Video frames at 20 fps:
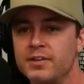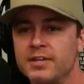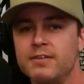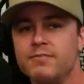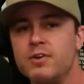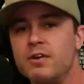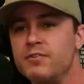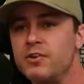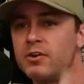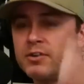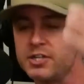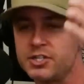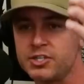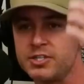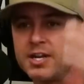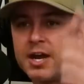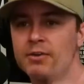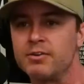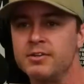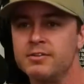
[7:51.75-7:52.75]
Like if you have an
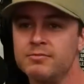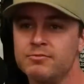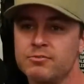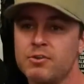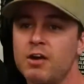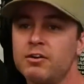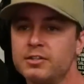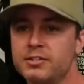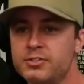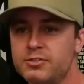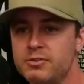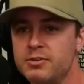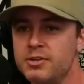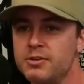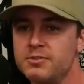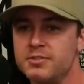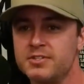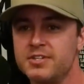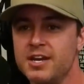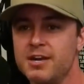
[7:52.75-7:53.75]
audition down in Raleigh
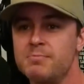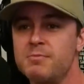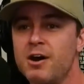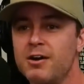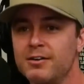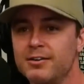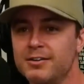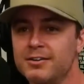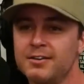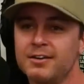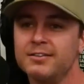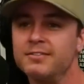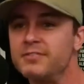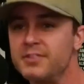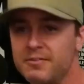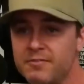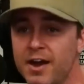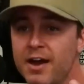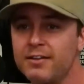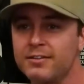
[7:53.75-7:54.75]
Studios in Santa Monica, I live
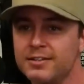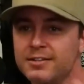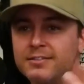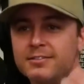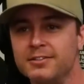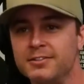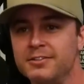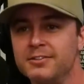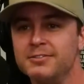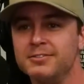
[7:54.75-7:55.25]
in the Valley, you